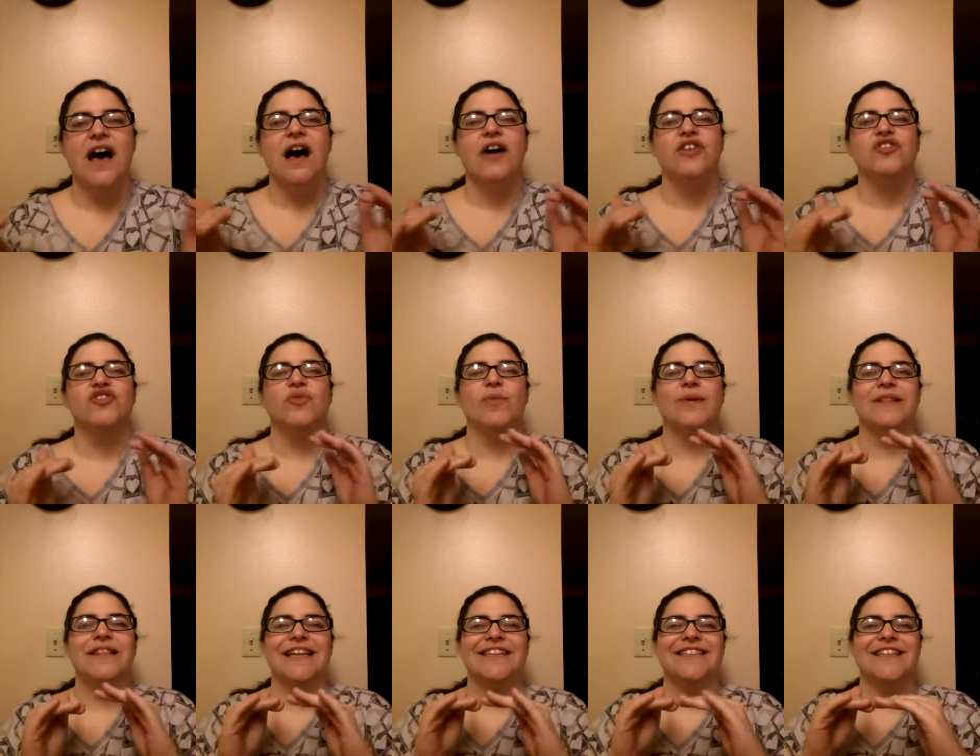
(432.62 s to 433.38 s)
So
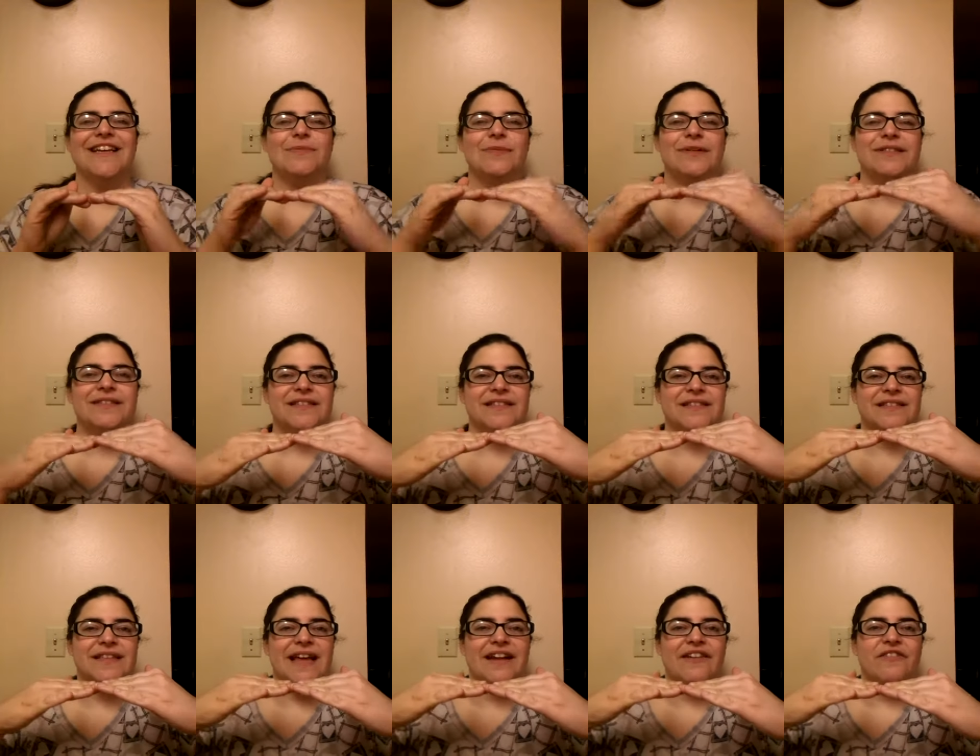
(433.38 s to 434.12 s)
what they did was,
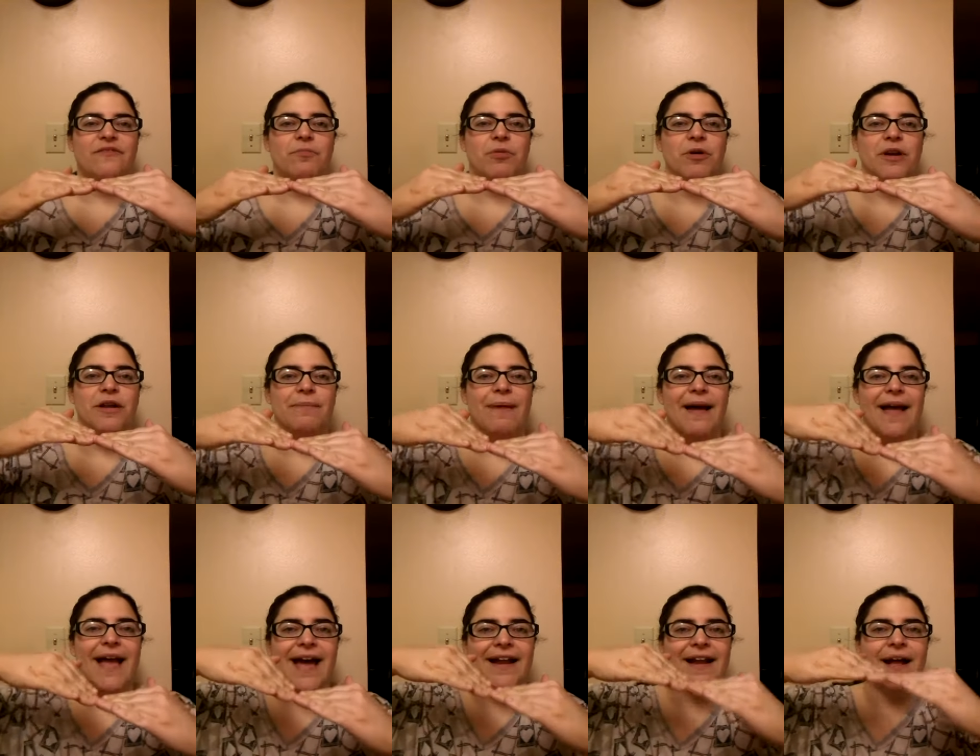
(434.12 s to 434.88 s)
instead of putting
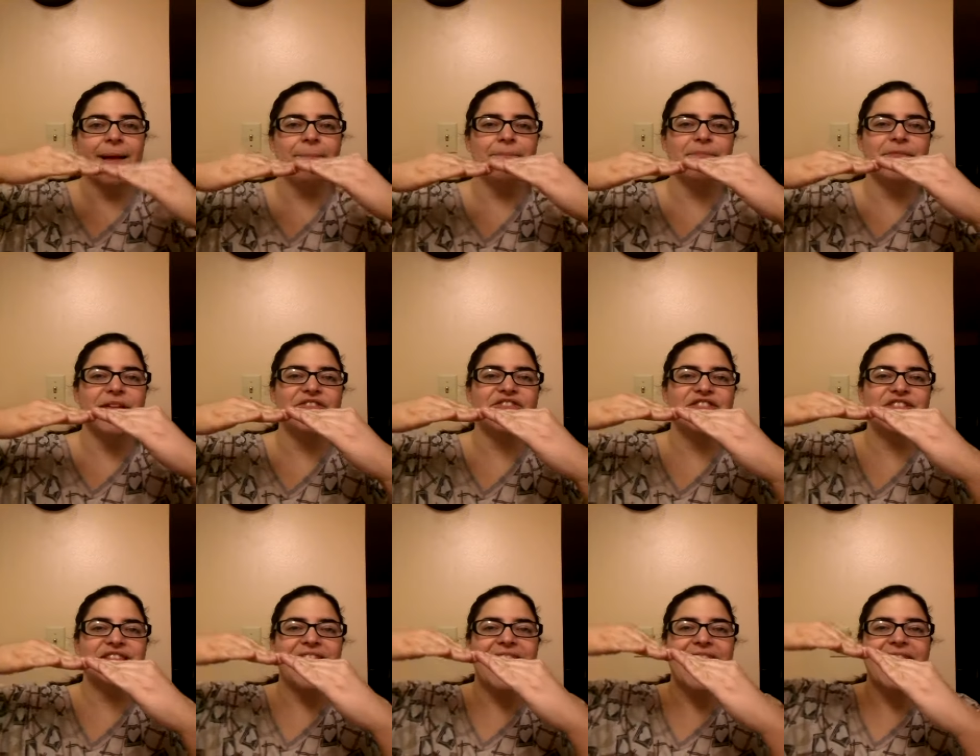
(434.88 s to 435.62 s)
my head up, they
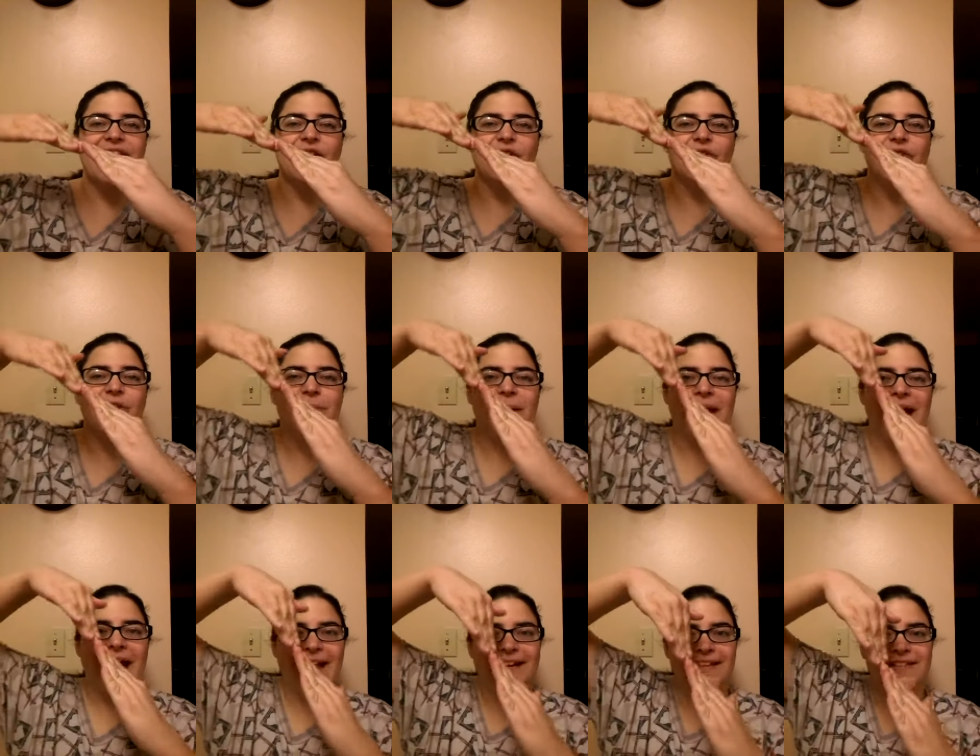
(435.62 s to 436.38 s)
just angled the
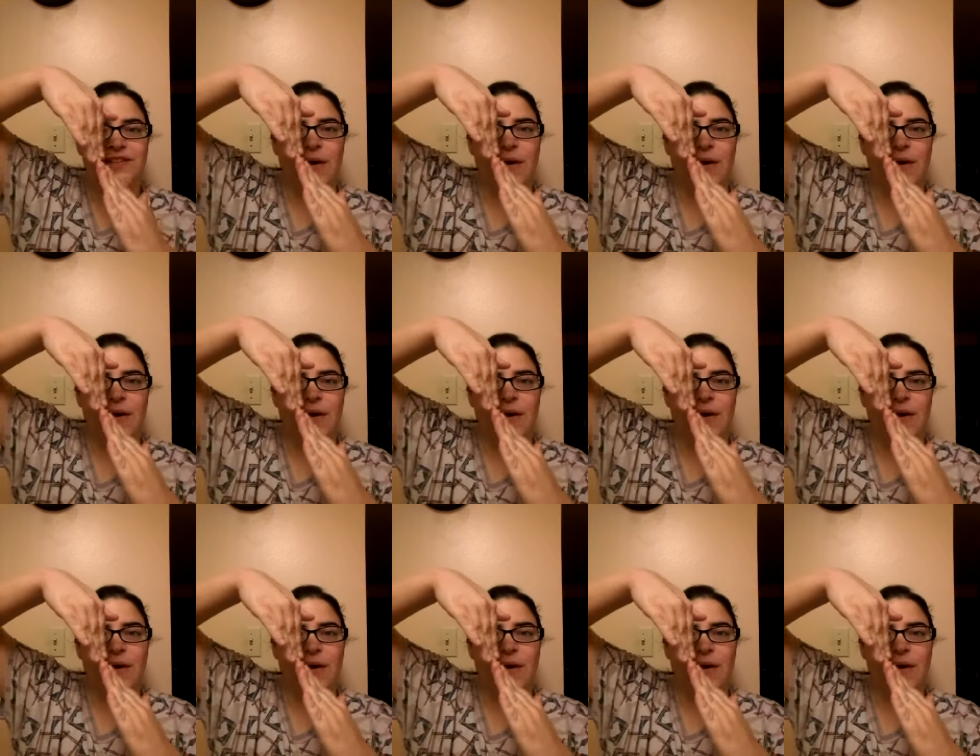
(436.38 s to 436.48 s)
bed.